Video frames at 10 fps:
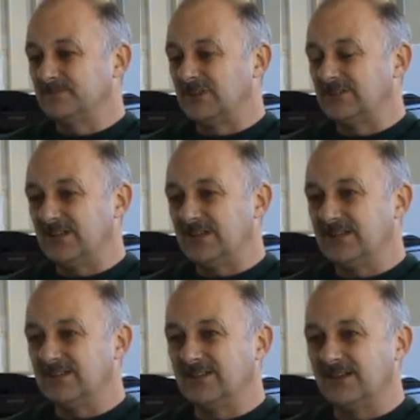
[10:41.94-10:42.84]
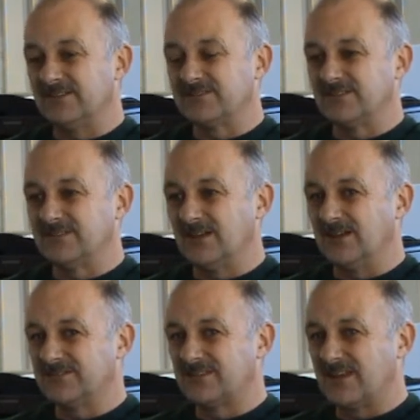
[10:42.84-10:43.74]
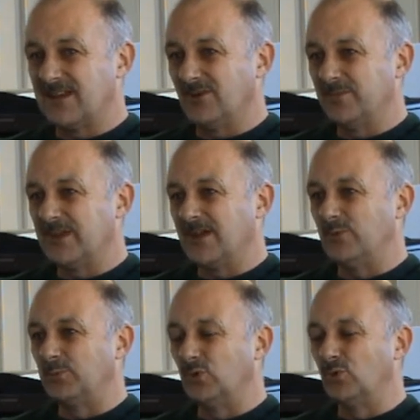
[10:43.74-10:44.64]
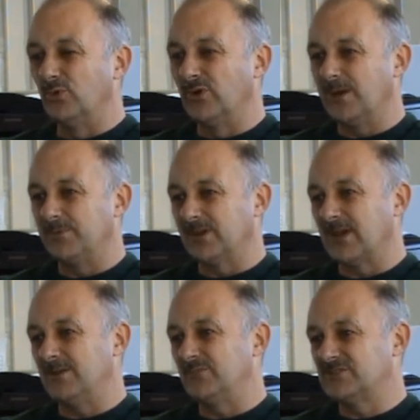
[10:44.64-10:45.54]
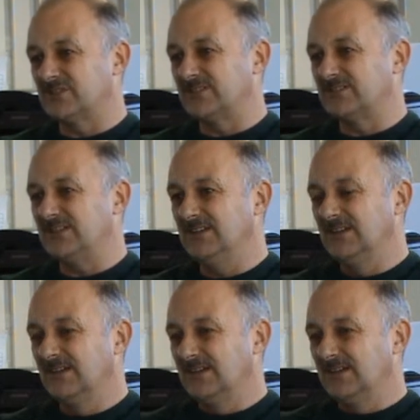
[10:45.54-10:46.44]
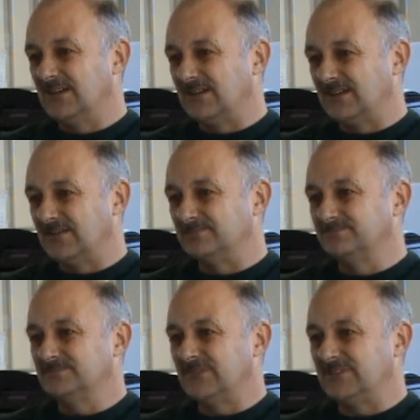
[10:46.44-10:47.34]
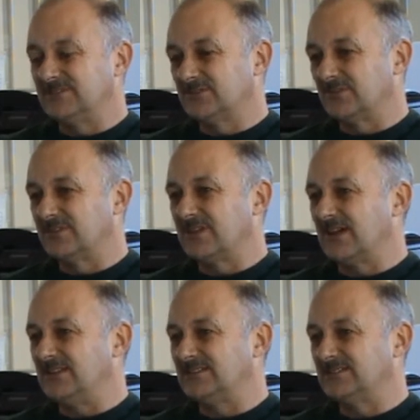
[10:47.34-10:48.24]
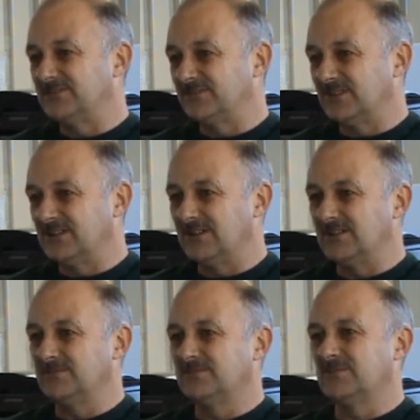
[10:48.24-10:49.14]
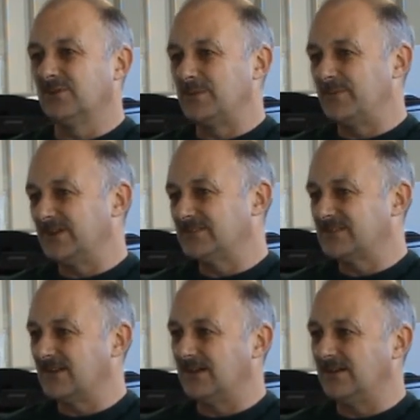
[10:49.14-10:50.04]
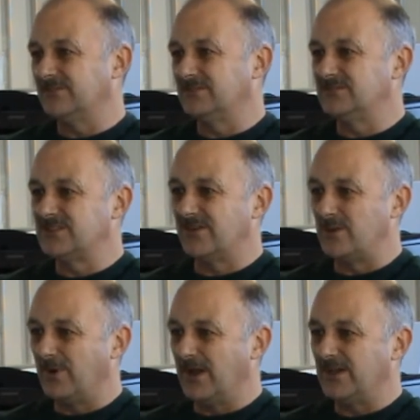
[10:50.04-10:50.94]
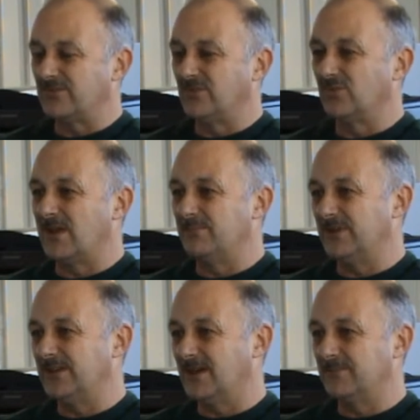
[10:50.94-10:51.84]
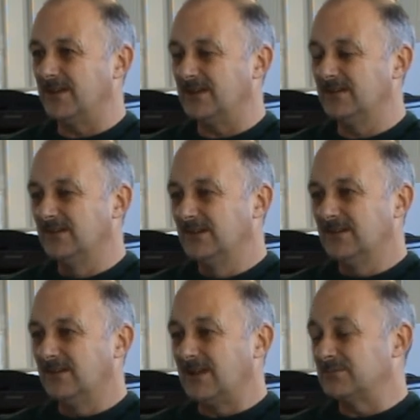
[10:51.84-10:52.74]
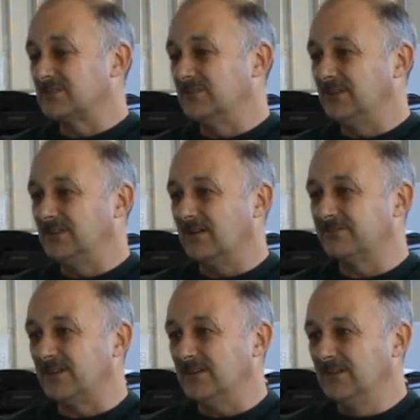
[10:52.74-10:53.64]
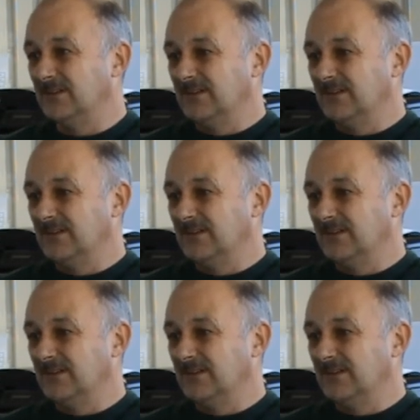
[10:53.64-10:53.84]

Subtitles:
But yeah, after that I became a ball boy up at Cambridge City, in sort of the days of Tommy Bickerstaff and Jerry Baker and all them being up there, and absolutely loved it.